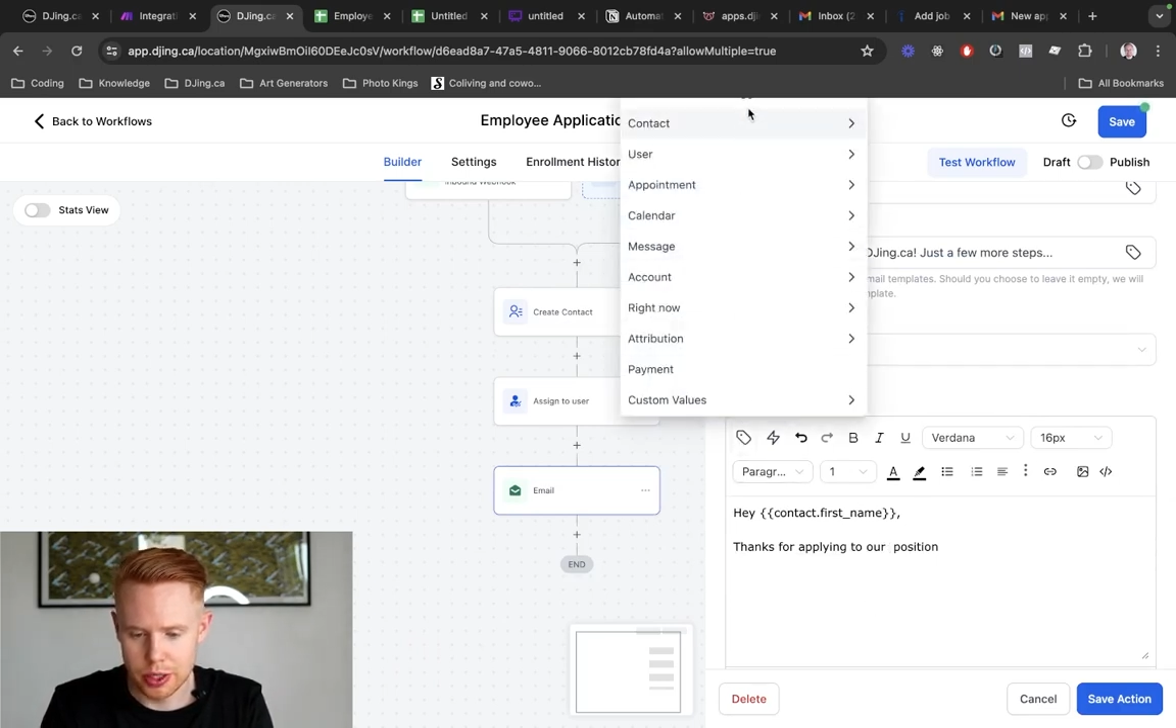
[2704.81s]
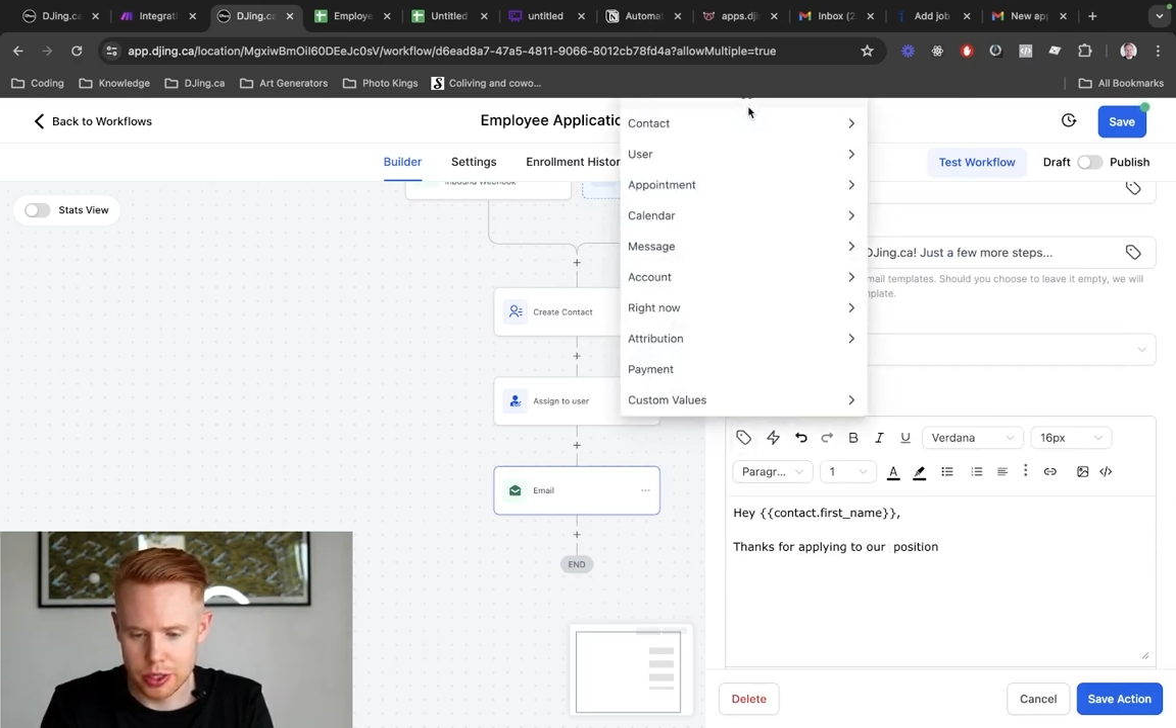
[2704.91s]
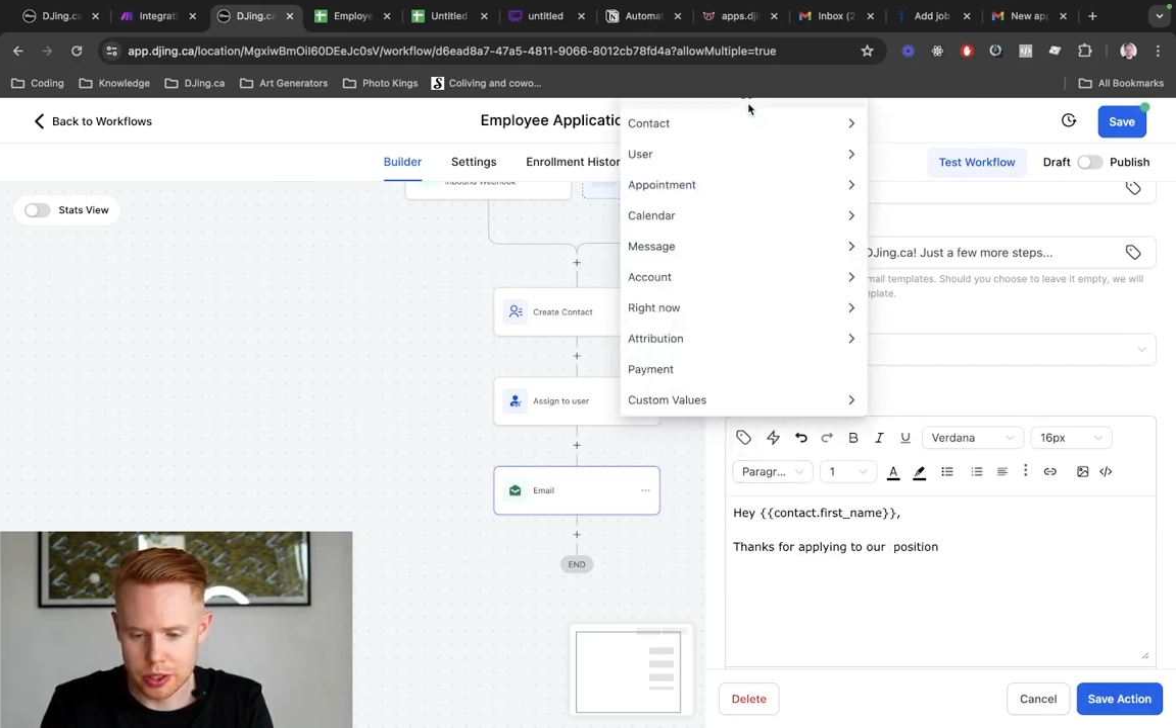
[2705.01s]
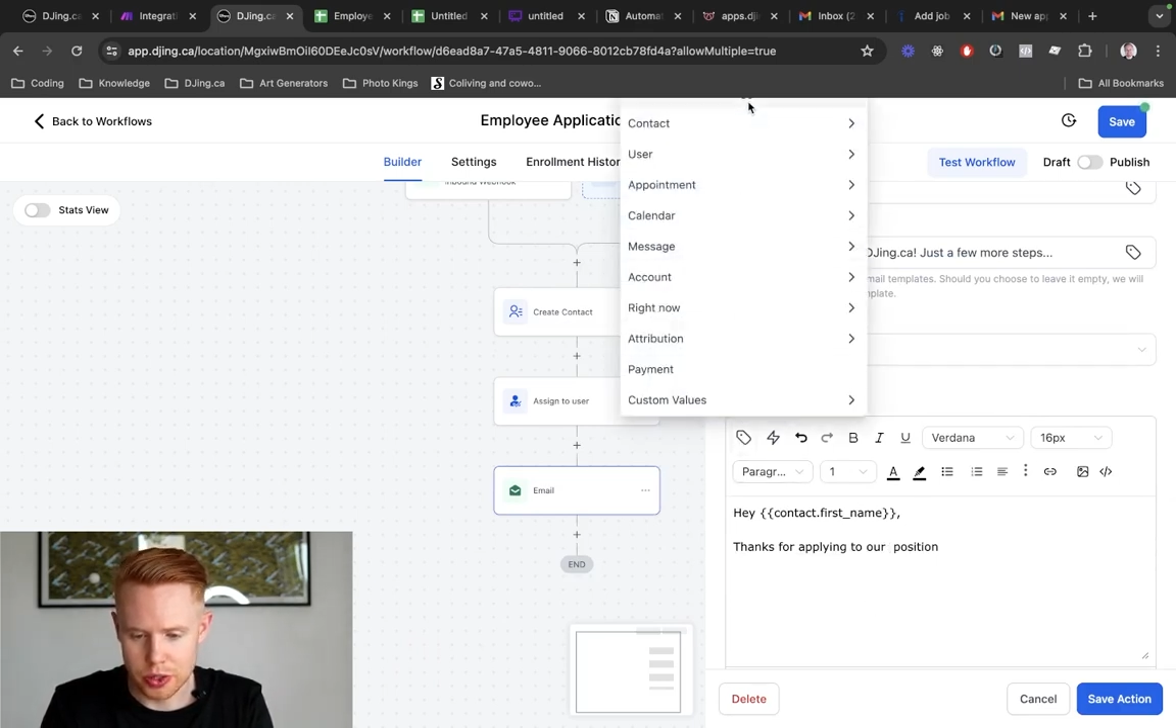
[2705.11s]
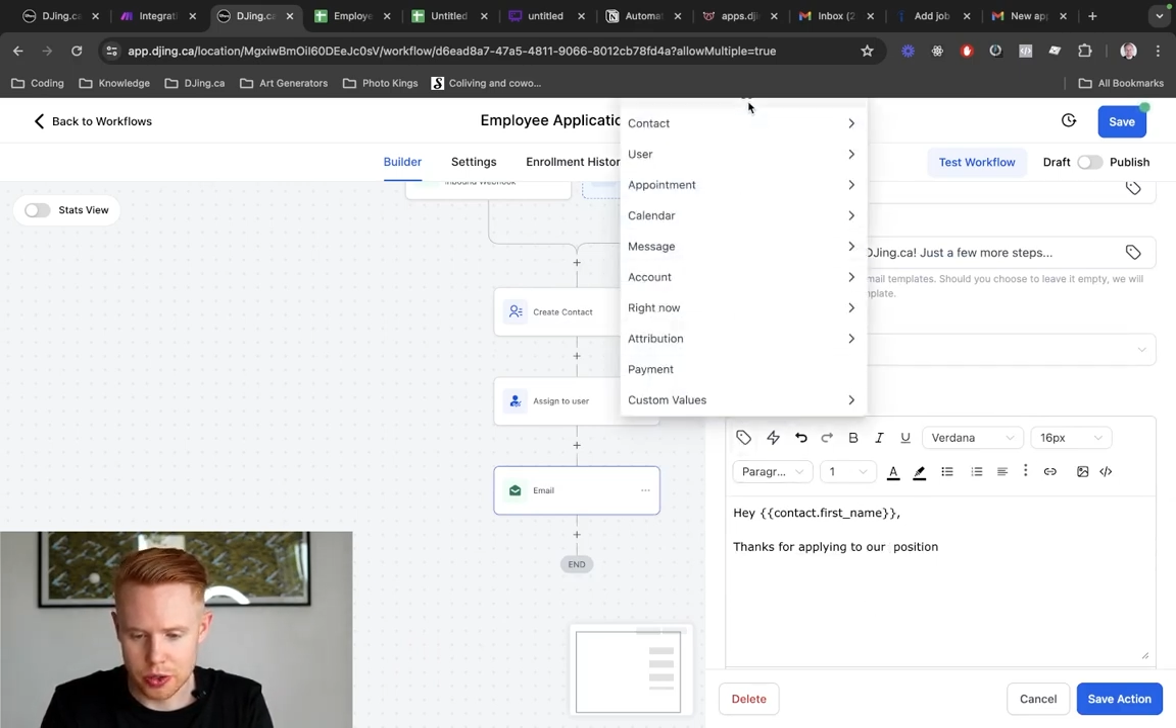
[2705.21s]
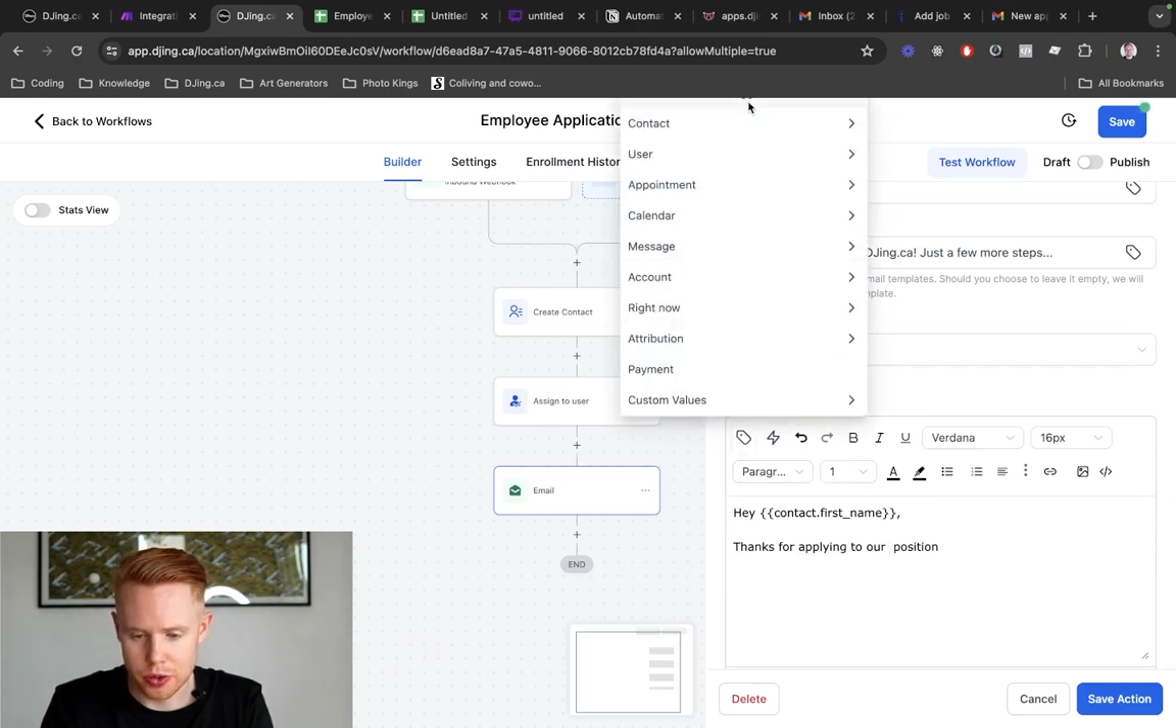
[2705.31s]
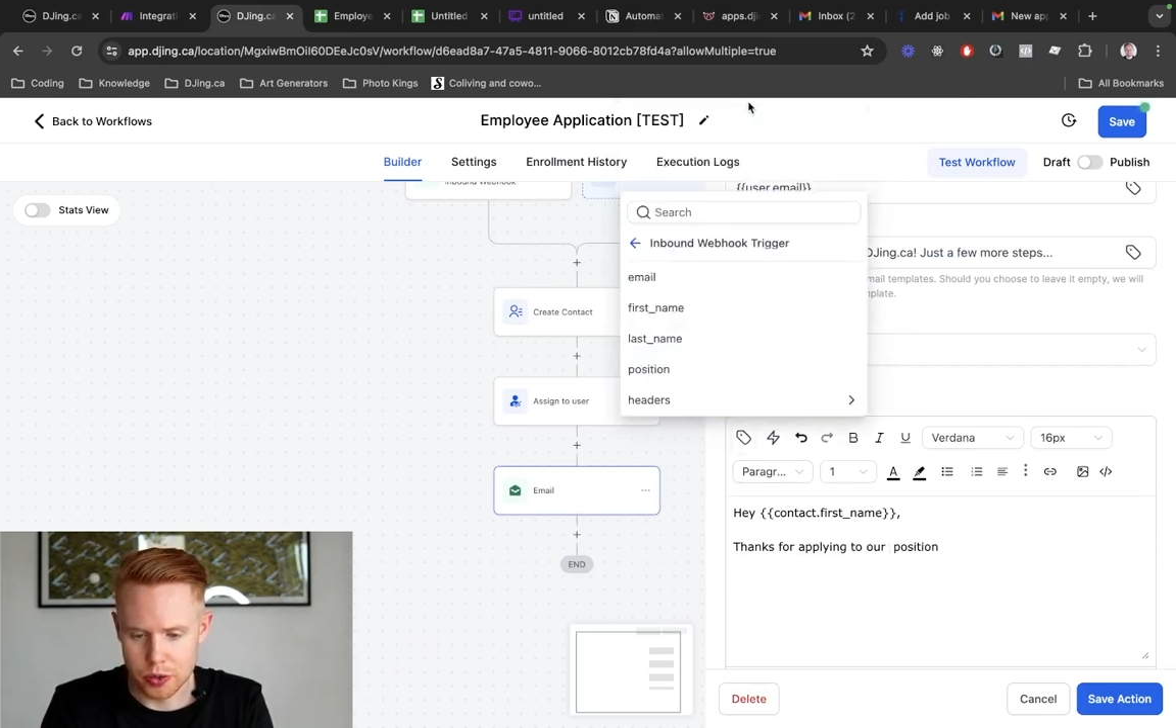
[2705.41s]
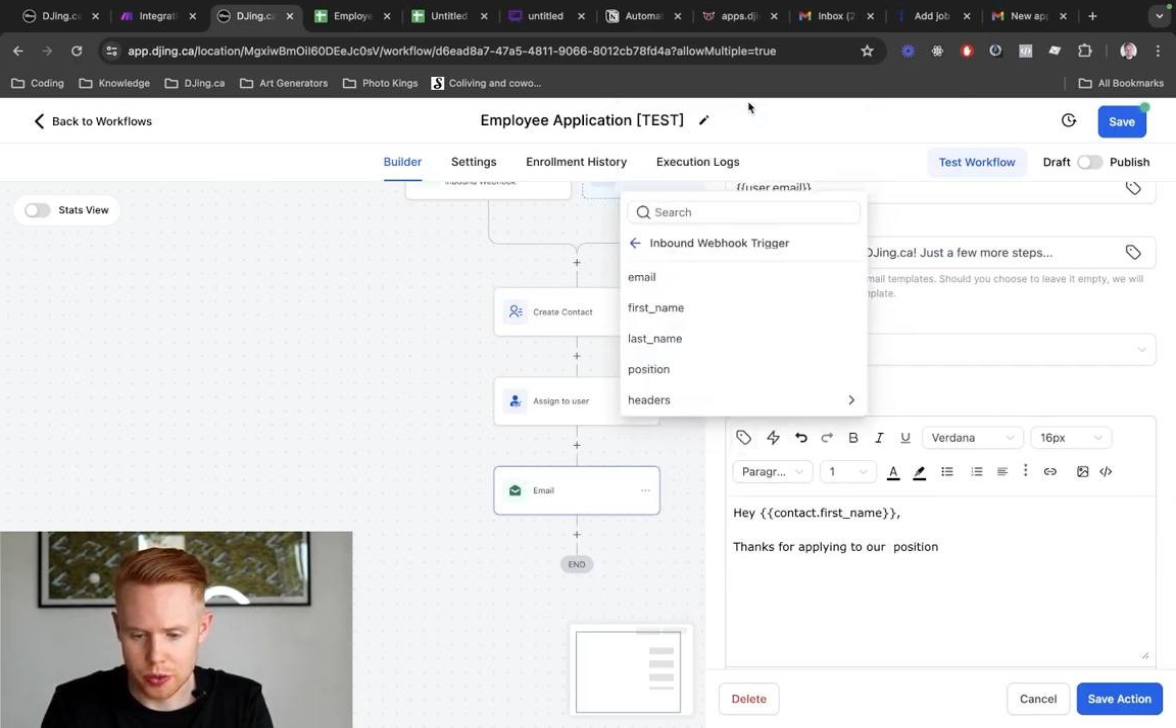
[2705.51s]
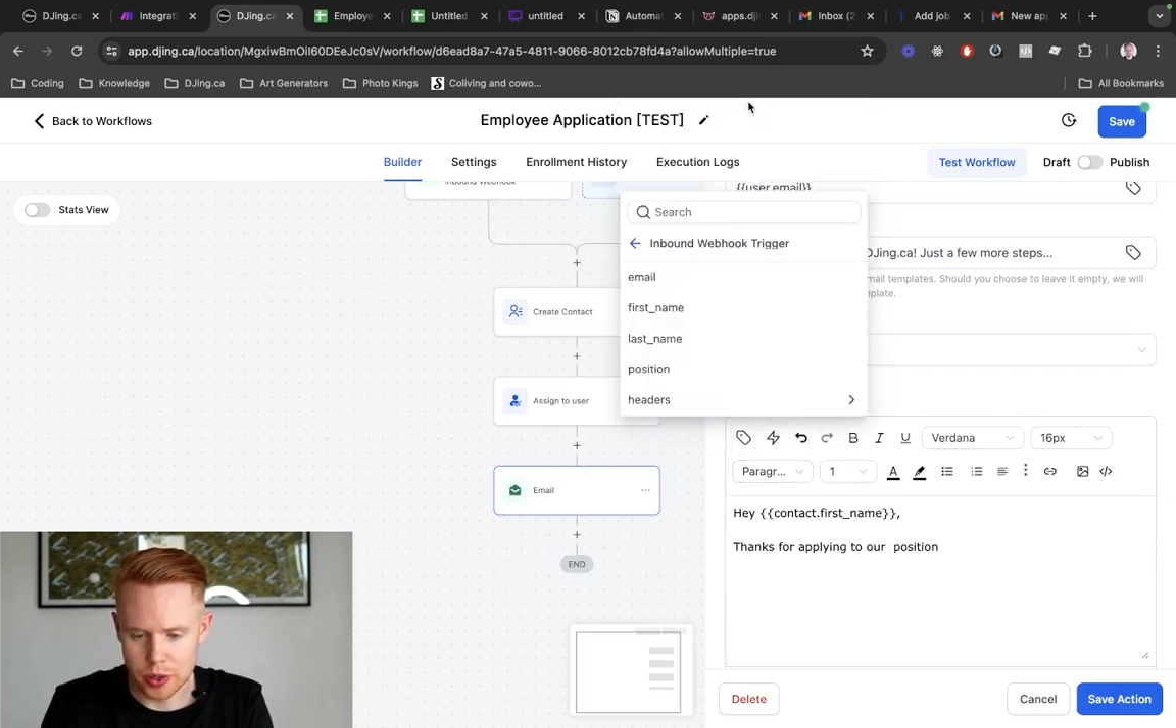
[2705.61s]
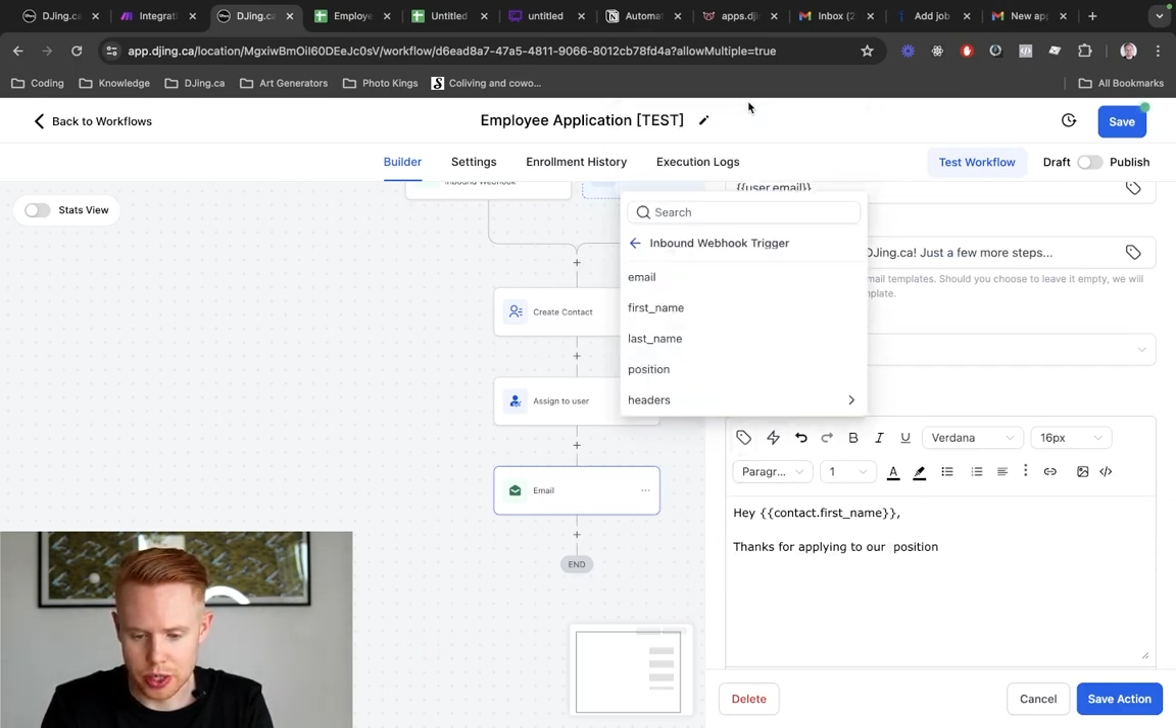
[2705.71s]
So
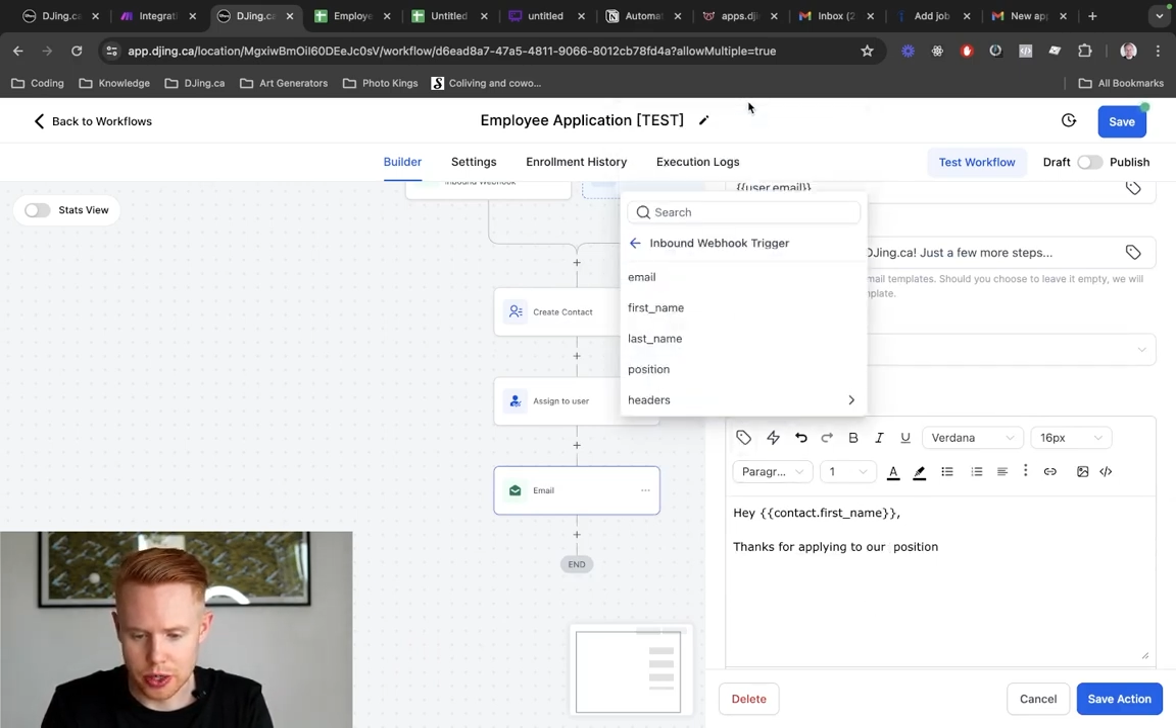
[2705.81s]
we can